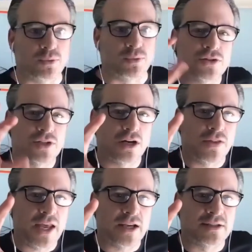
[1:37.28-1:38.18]
sit on that
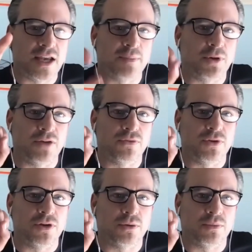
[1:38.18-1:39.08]
example of
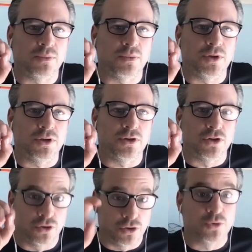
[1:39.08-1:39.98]
your
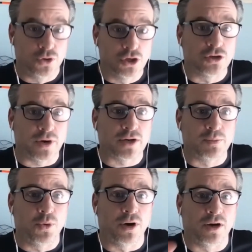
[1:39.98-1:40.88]
direct
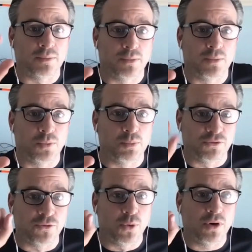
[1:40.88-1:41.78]
report.
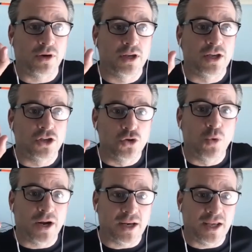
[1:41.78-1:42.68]
Before, you
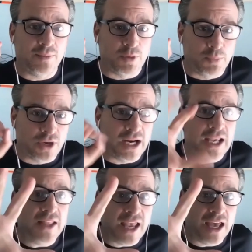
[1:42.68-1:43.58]
wanted him to put it in
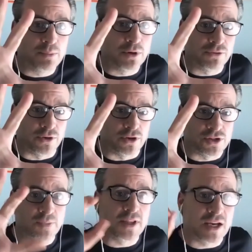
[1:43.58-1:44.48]
the handbook first,
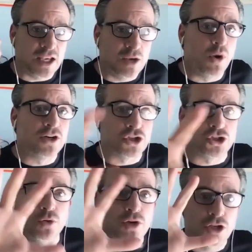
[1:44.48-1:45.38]
something that he wanted to show
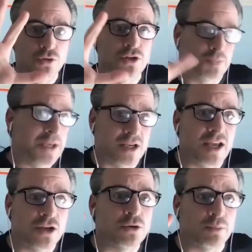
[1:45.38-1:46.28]
to you to basically get
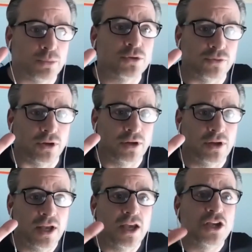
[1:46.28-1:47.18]
your approval.
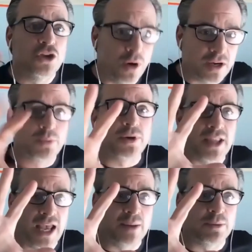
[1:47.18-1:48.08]
You wanted him to put it in the
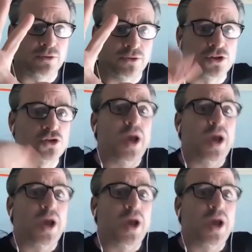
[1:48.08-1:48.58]
handbook first so